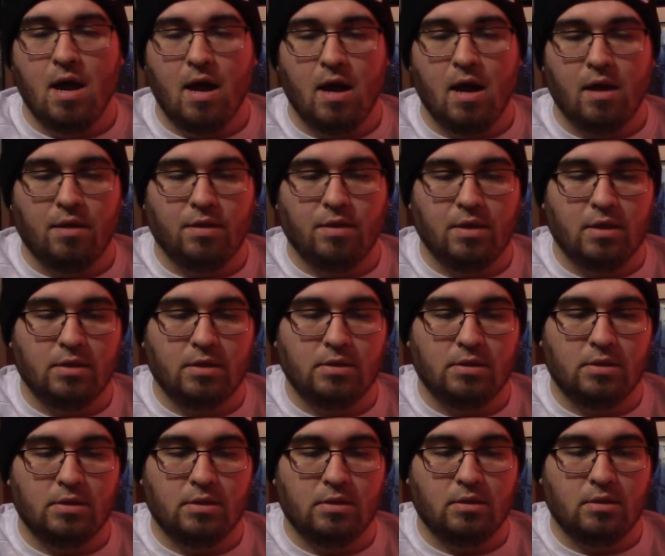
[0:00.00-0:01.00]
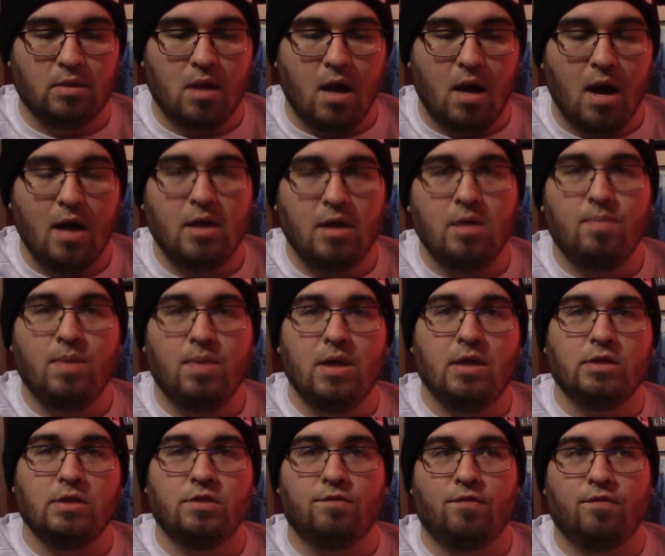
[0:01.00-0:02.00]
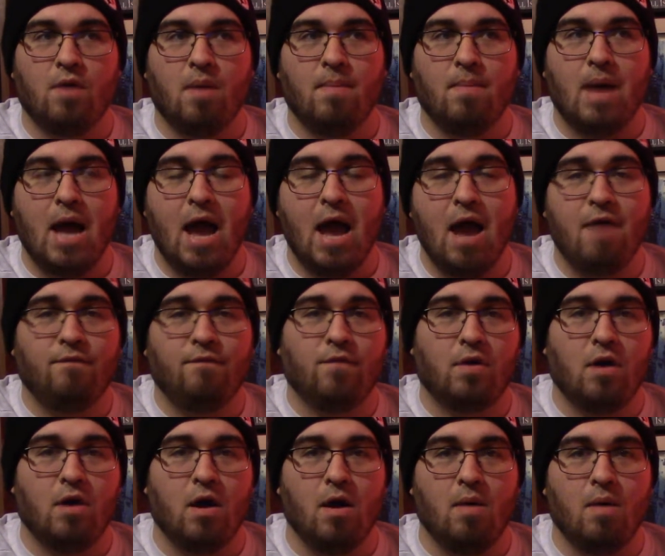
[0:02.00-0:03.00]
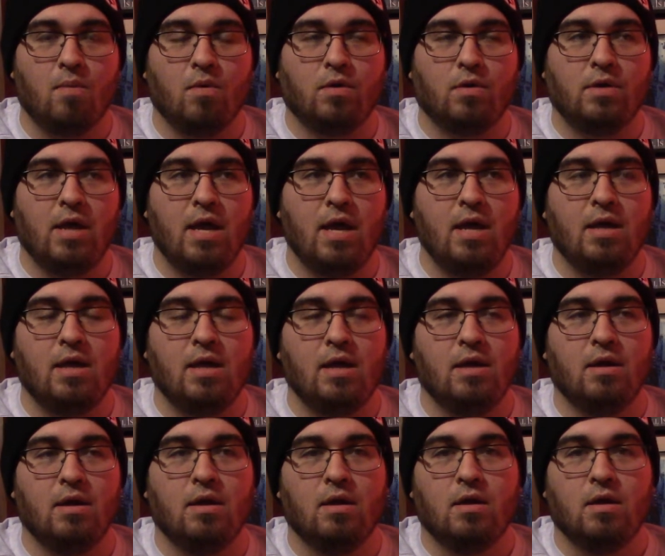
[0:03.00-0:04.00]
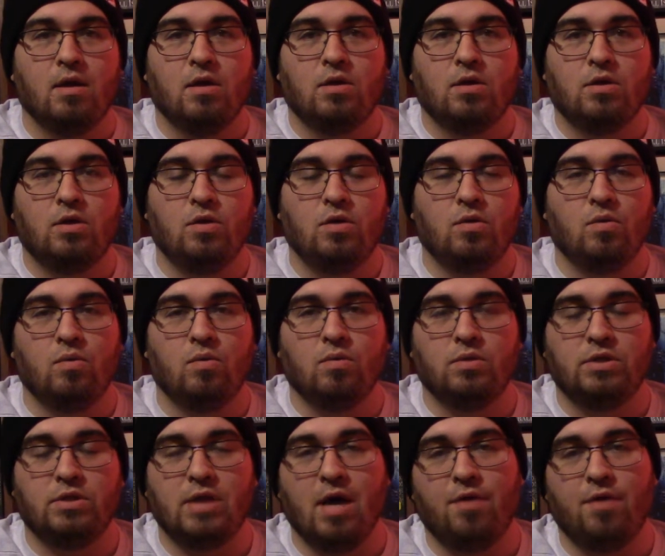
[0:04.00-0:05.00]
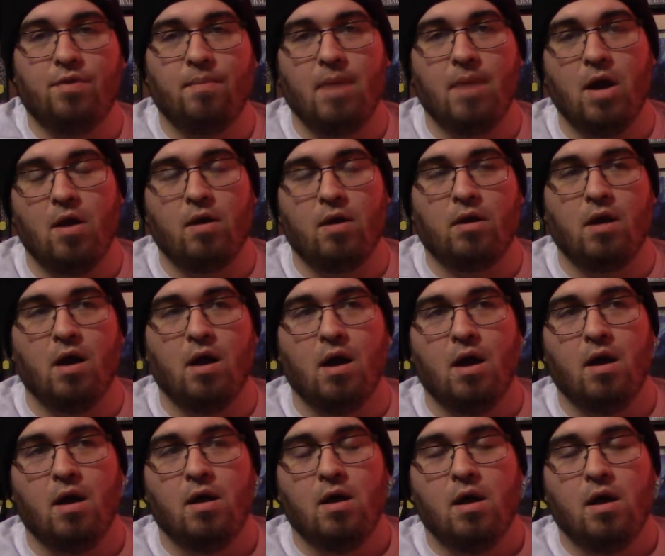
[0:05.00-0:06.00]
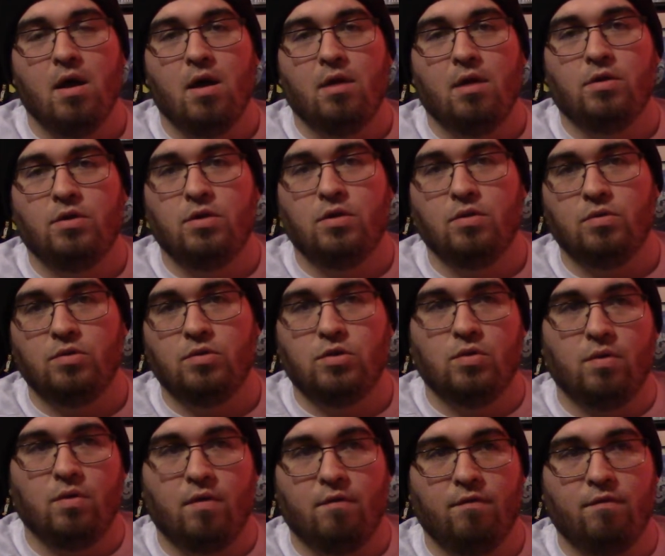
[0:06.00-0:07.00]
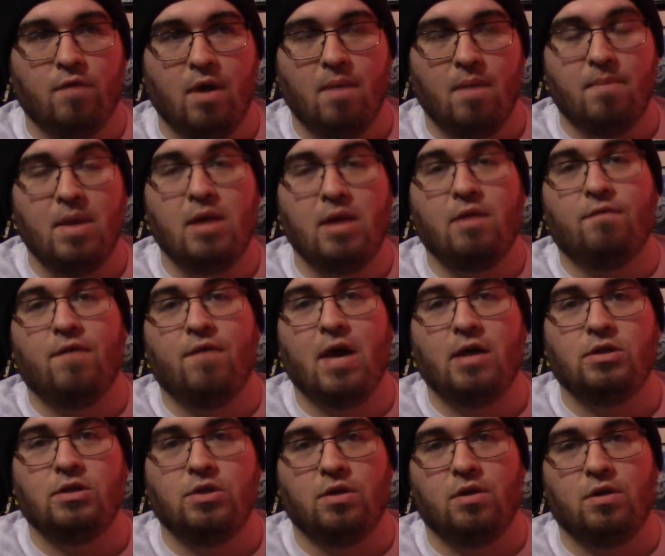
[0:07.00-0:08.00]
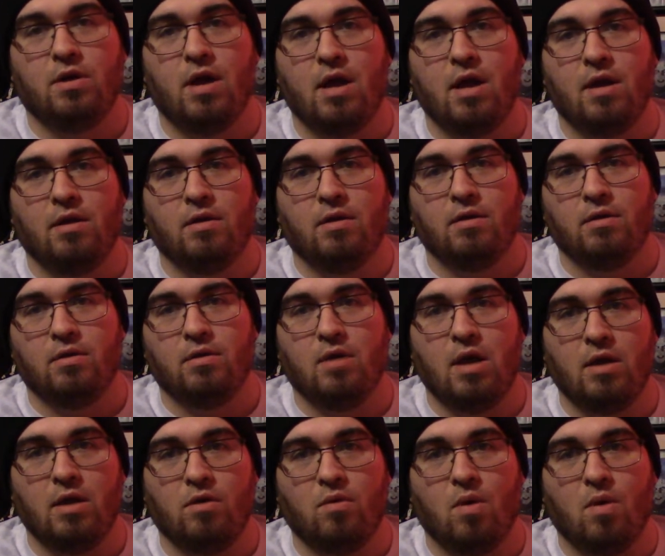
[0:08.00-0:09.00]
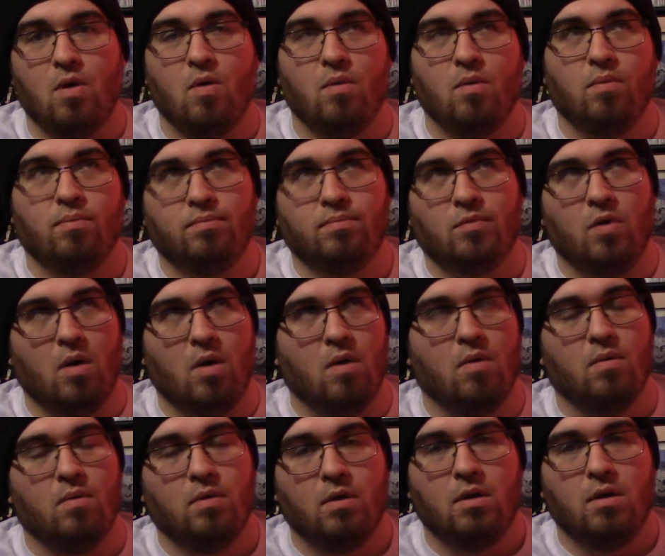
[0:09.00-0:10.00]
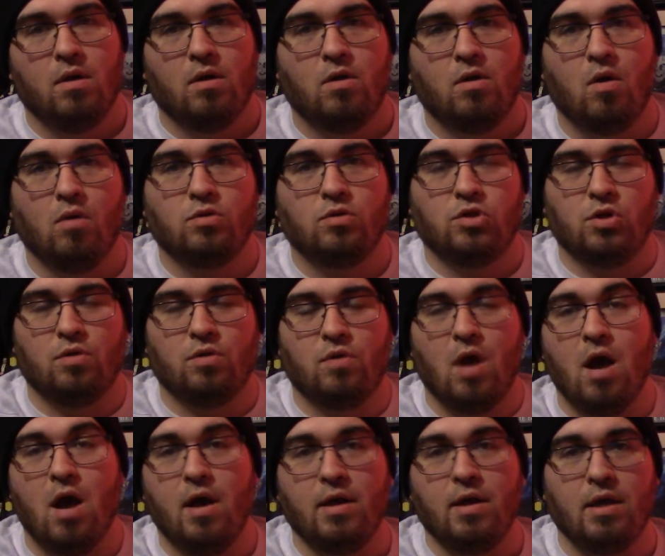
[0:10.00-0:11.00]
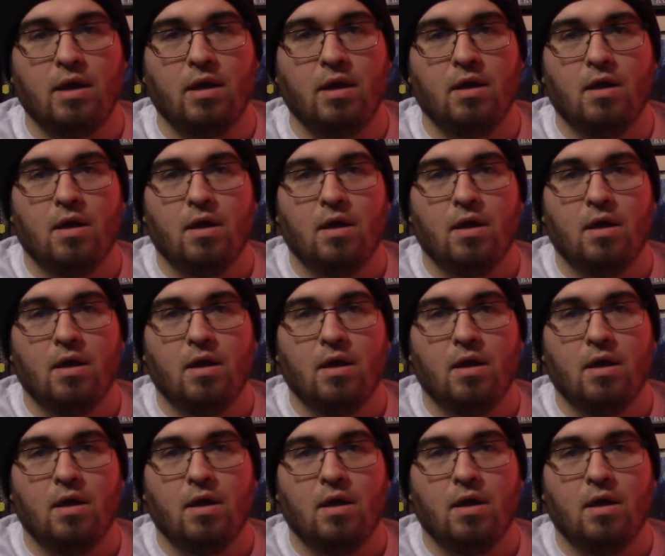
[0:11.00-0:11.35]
these honeybees from Africa were taken to South America to sort of manufacture and grow culture honey,